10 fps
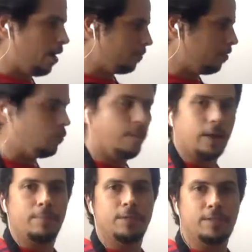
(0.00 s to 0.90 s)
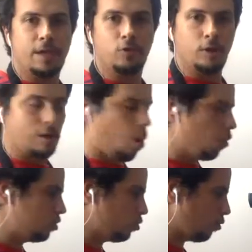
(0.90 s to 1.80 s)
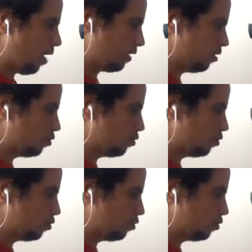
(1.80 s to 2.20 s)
If you make a mistake, you can always correct it.